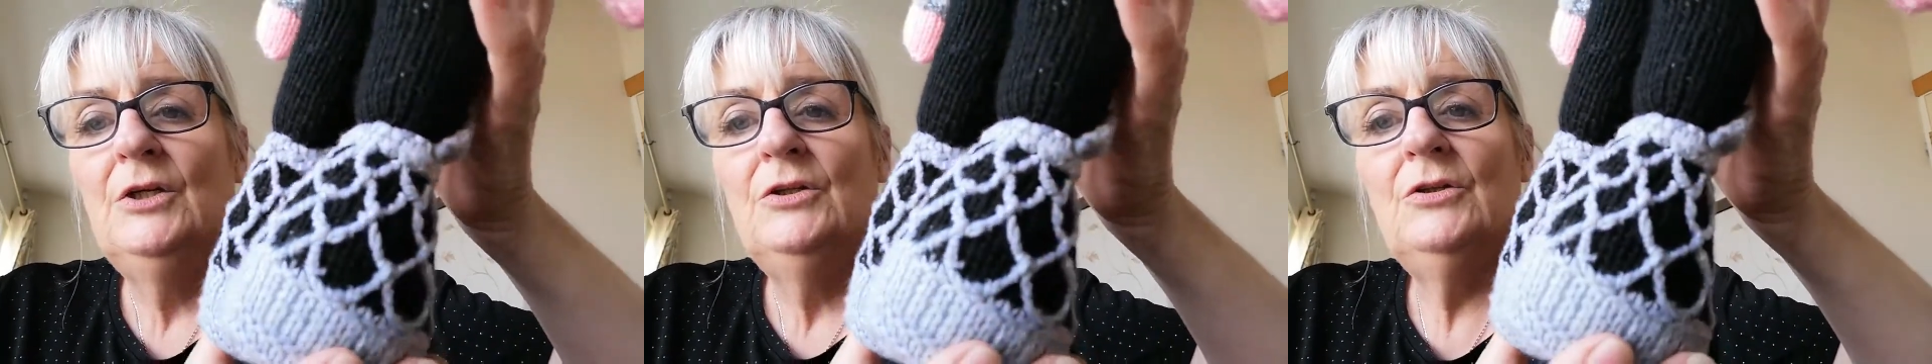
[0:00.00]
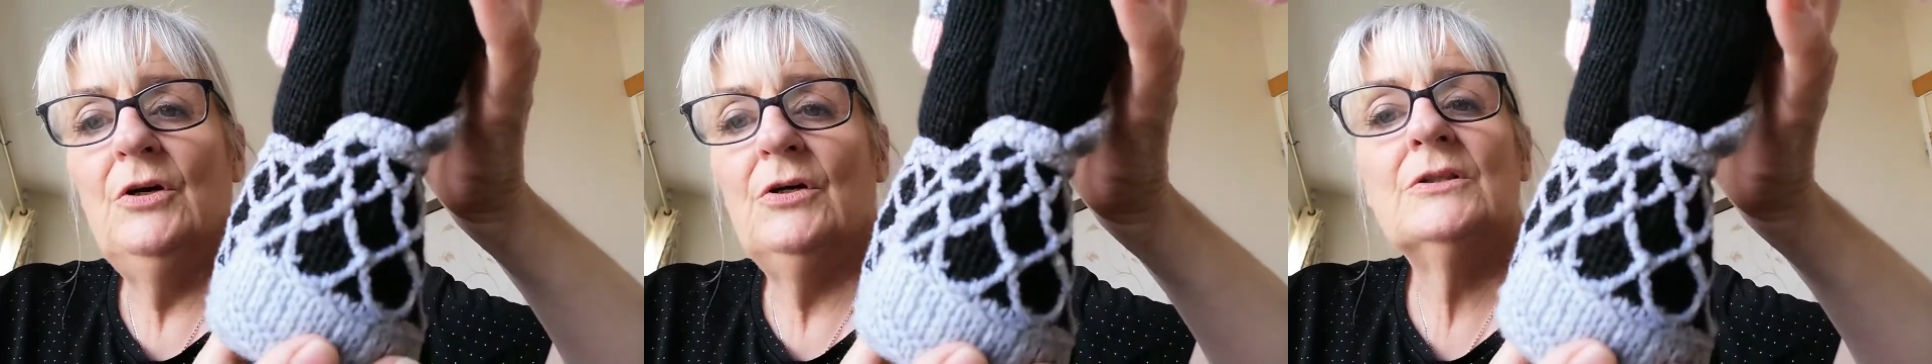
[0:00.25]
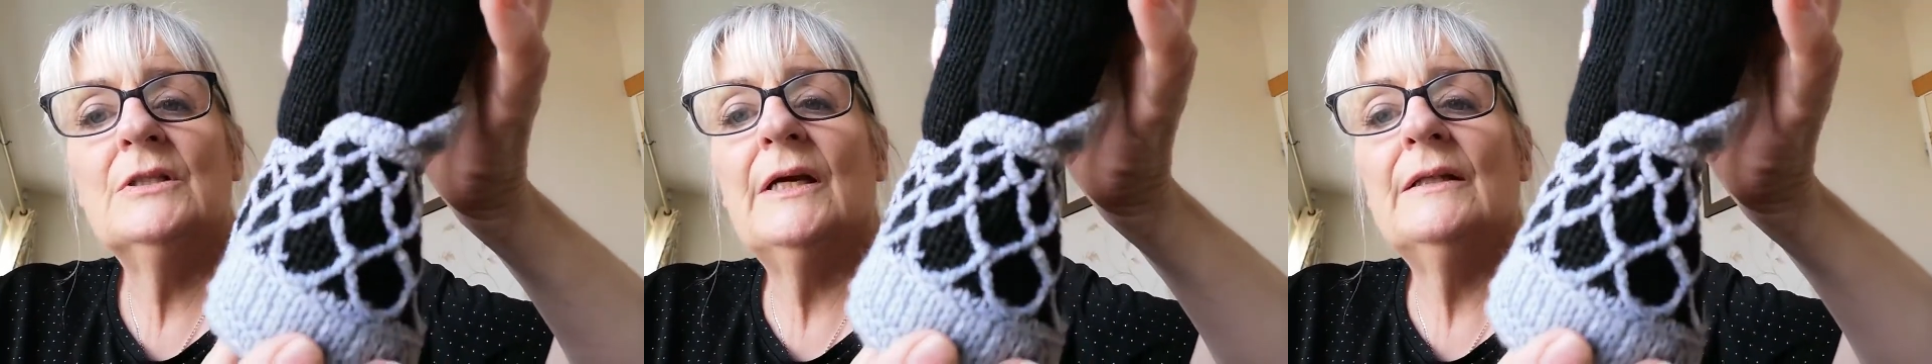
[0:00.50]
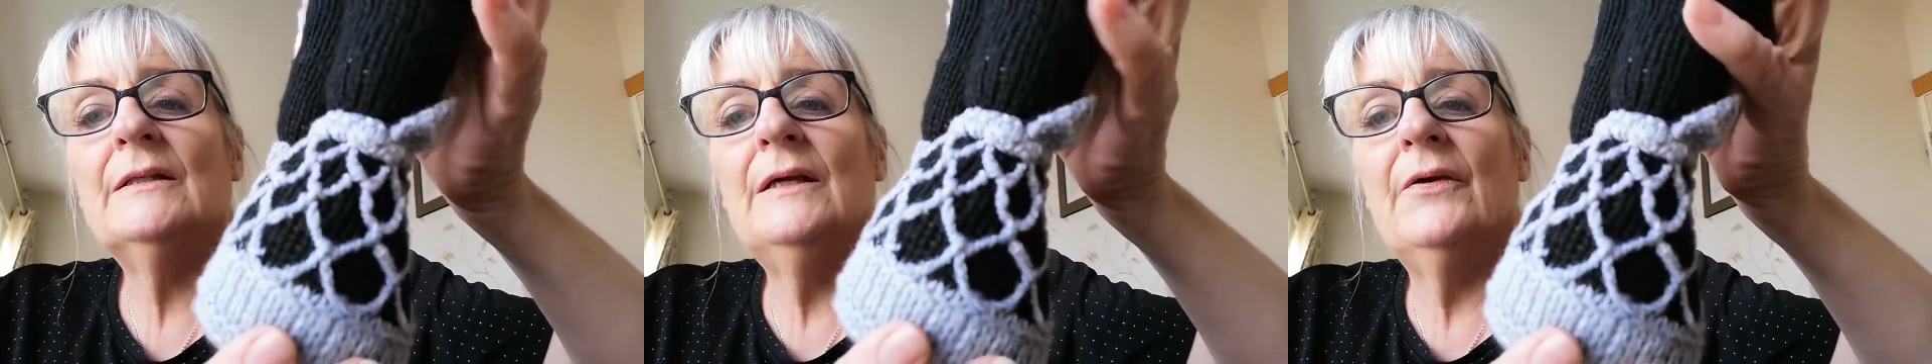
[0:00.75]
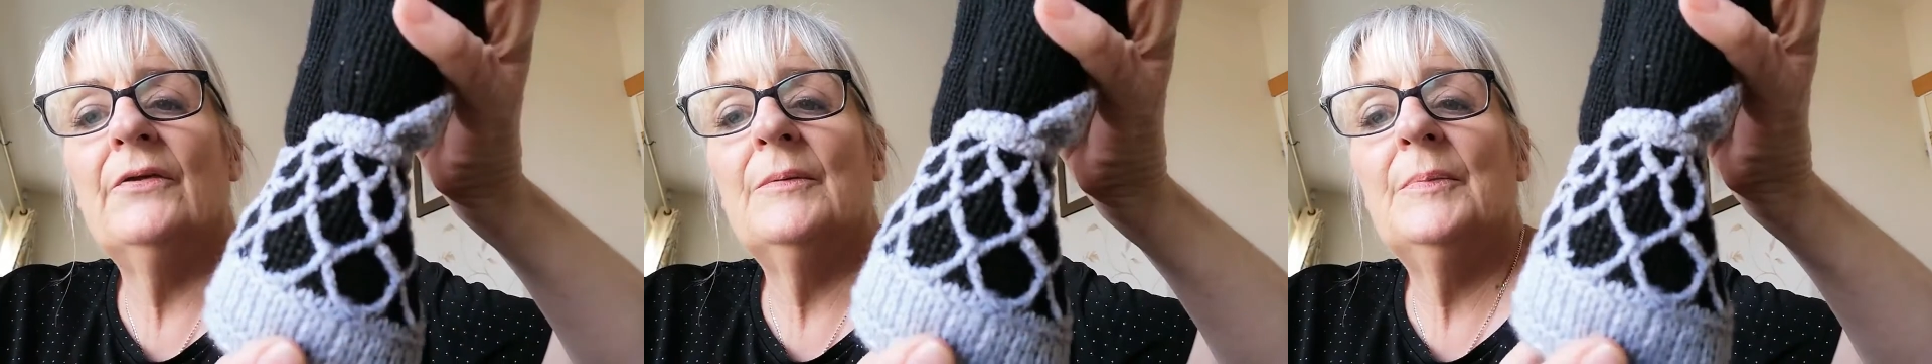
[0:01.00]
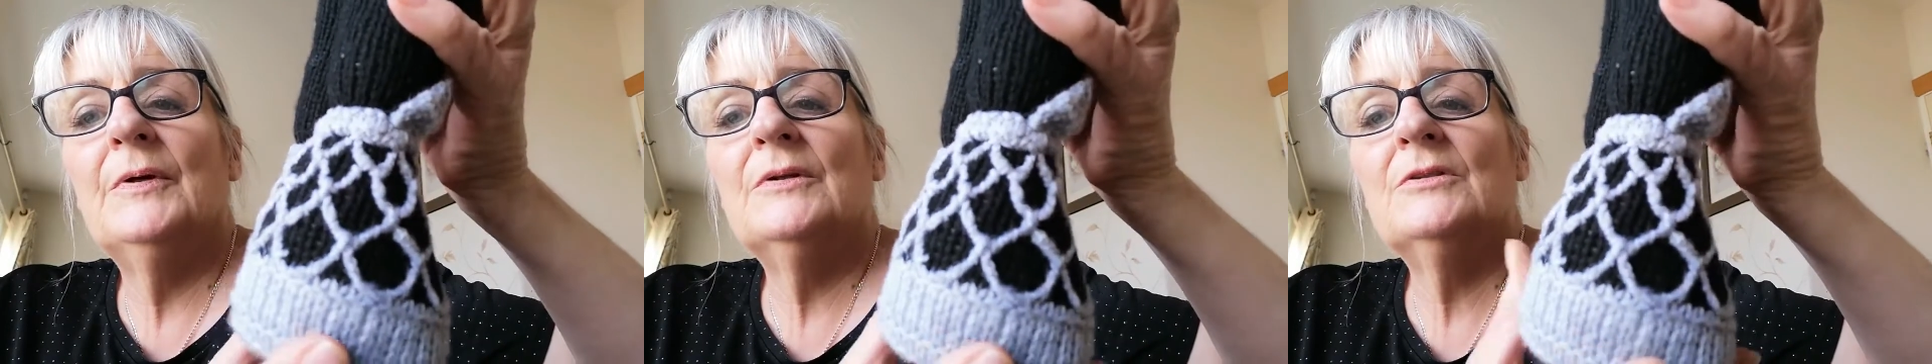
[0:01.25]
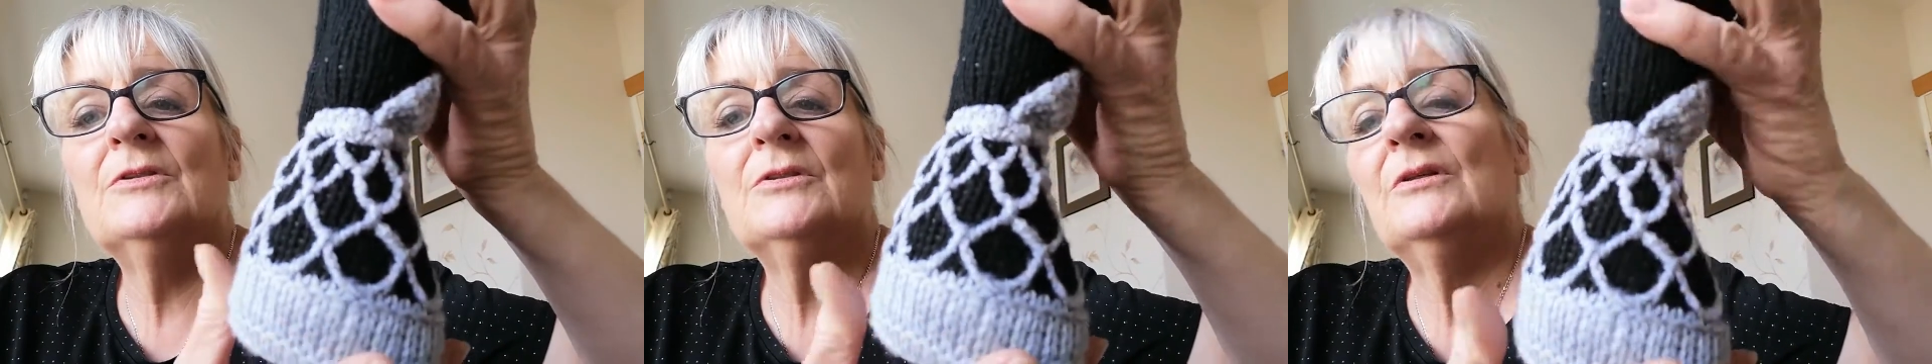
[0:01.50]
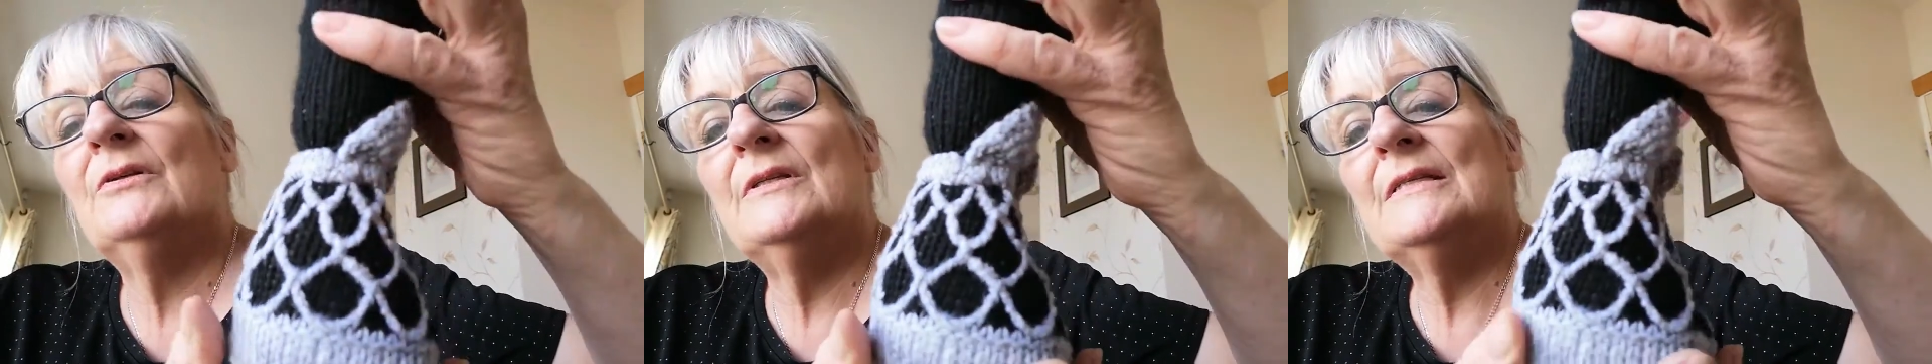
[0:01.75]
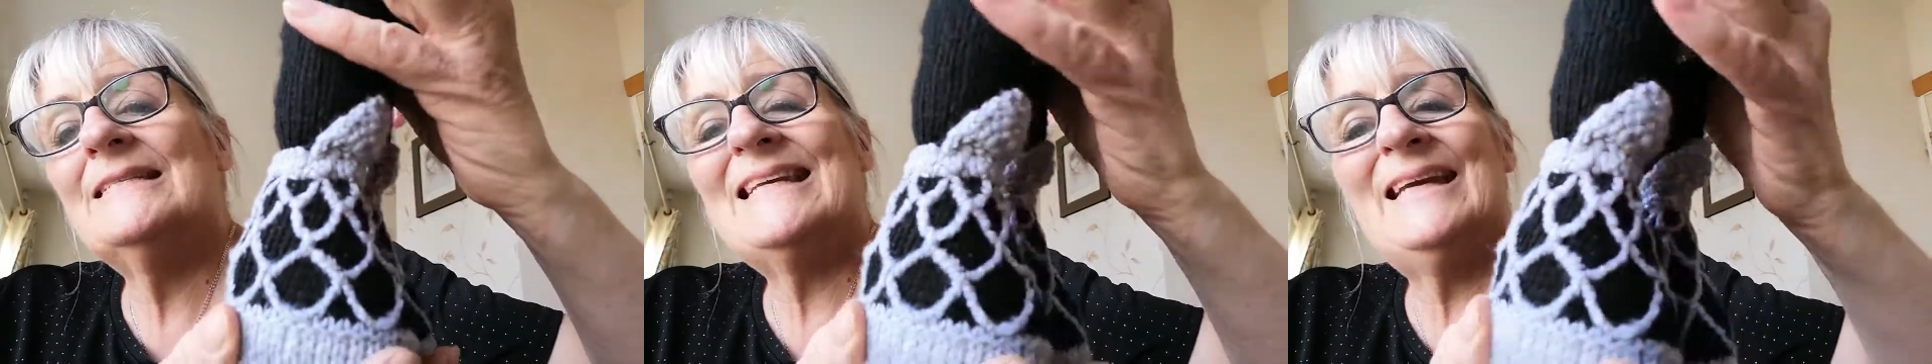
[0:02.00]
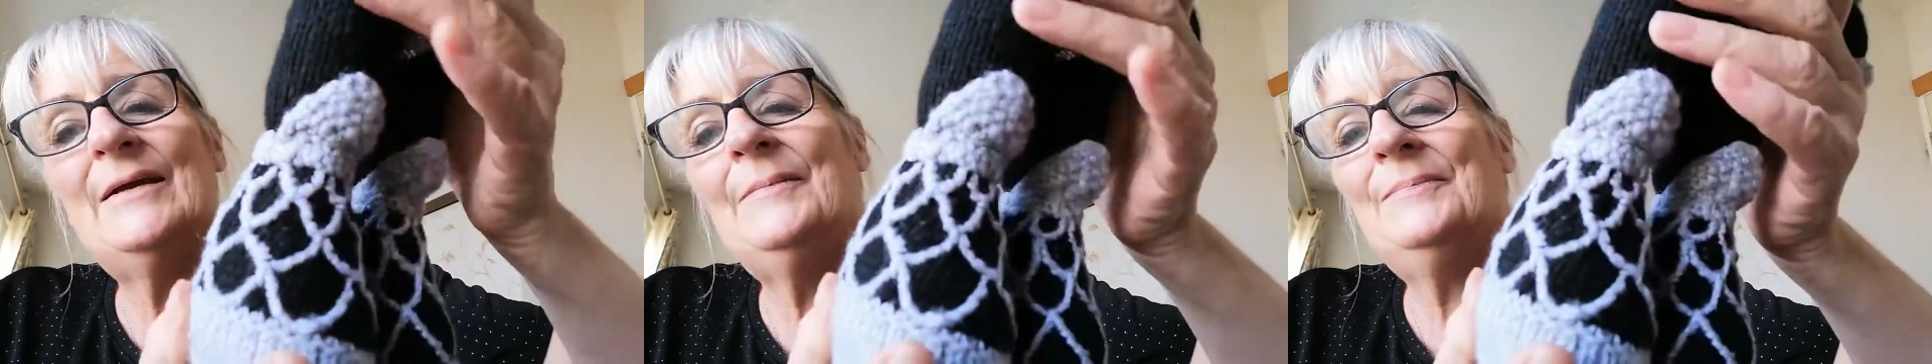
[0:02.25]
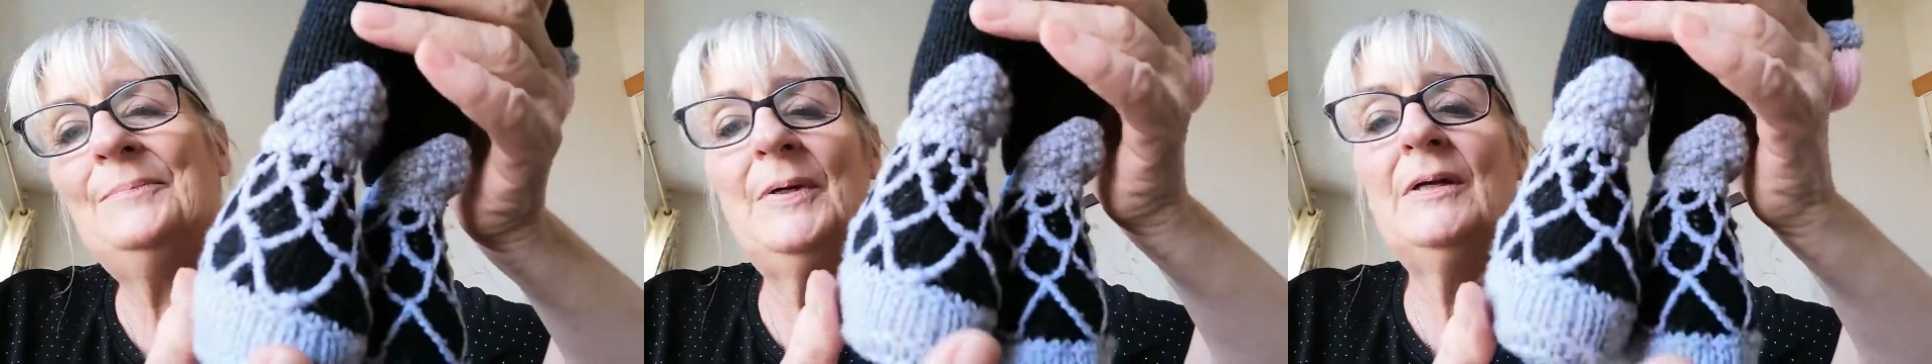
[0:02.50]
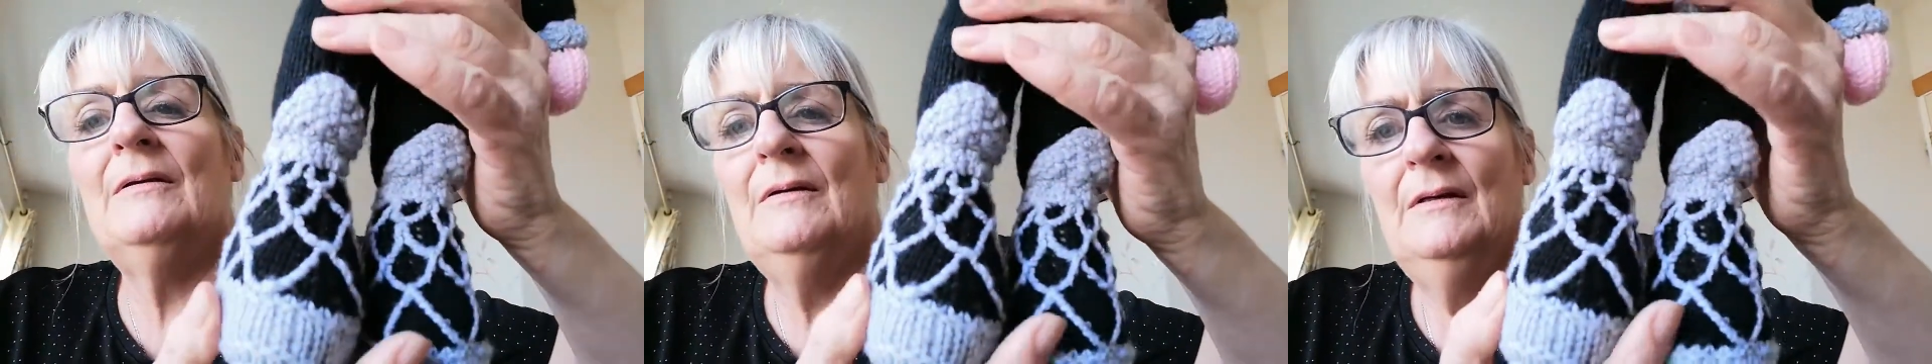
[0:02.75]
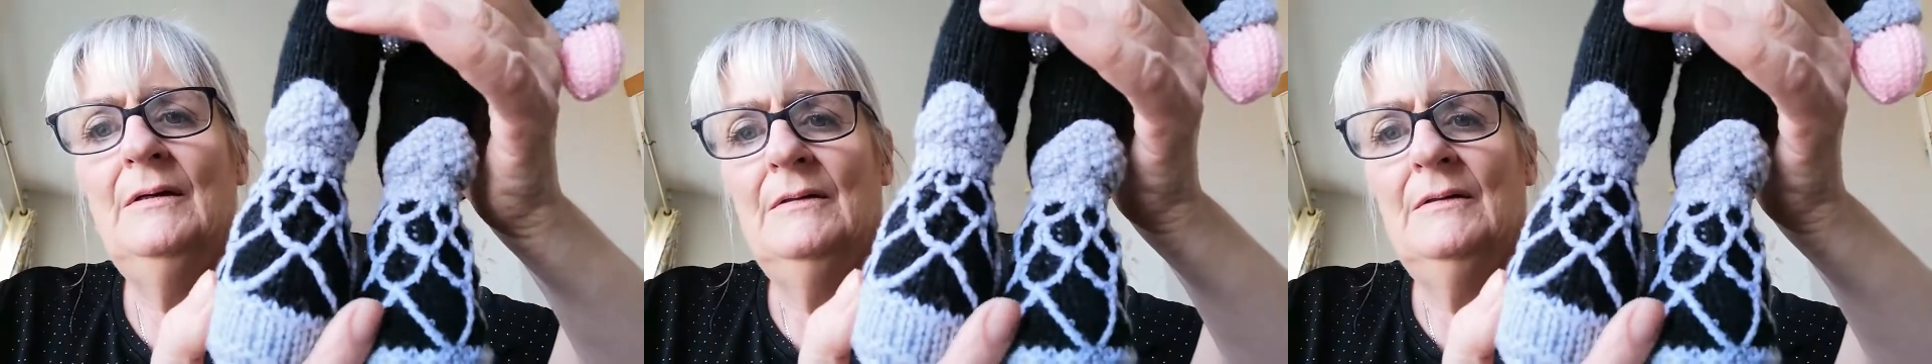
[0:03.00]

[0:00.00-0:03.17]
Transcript: not get the other bit sort of the same, but